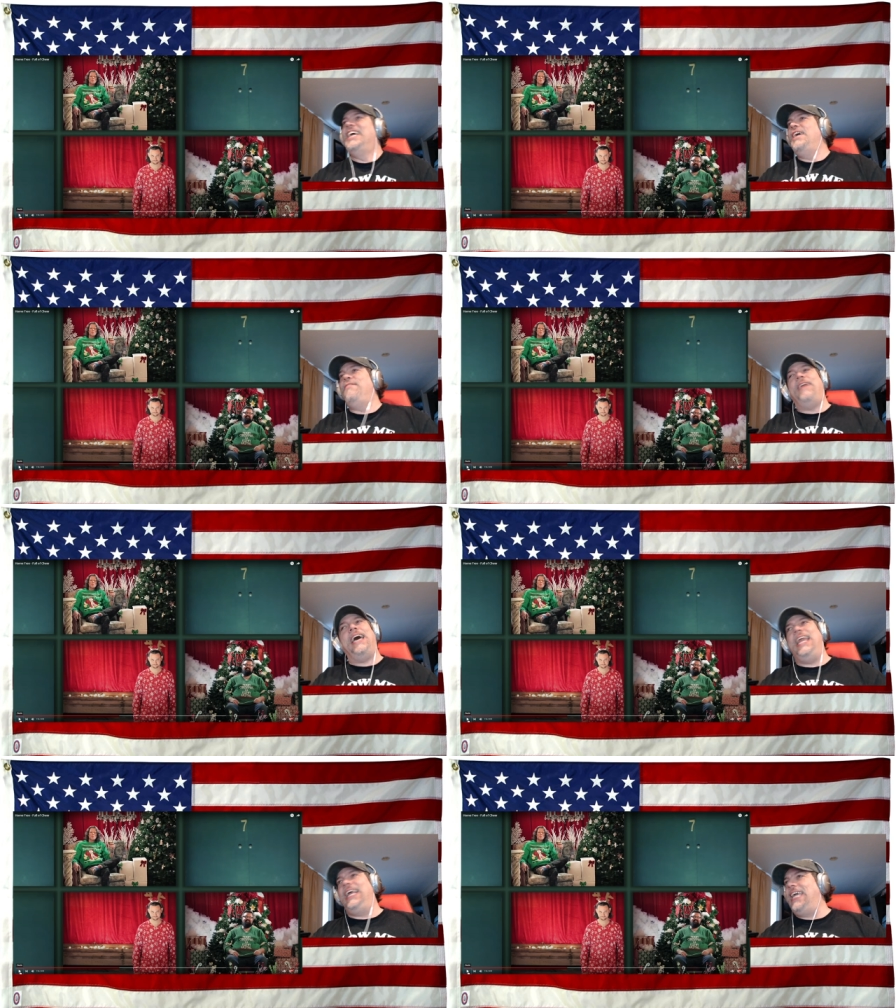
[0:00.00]
if I
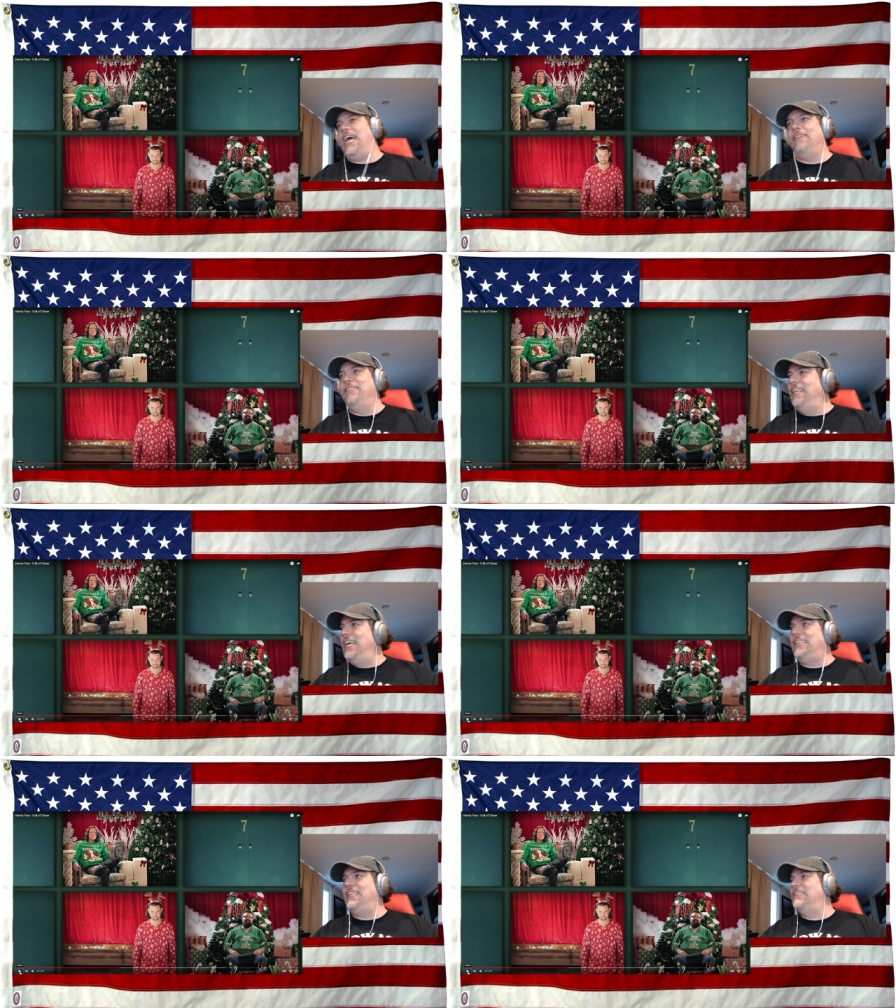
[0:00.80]
had a calendar
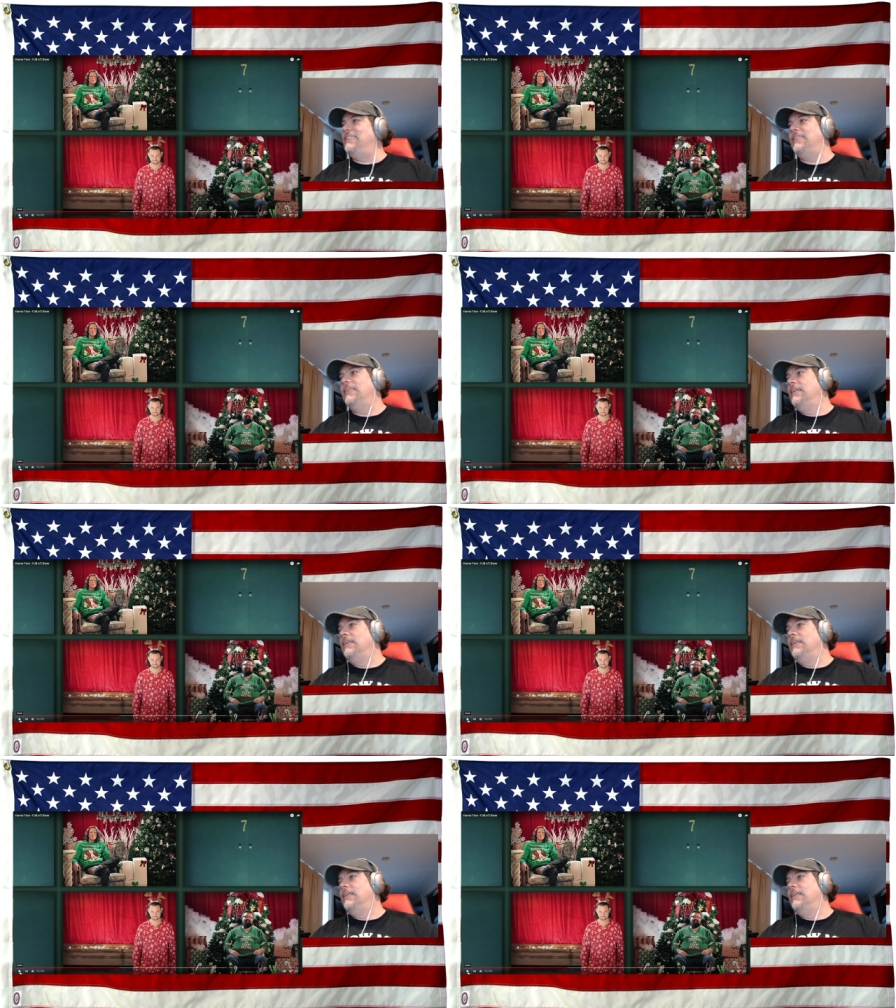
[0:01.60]
like this,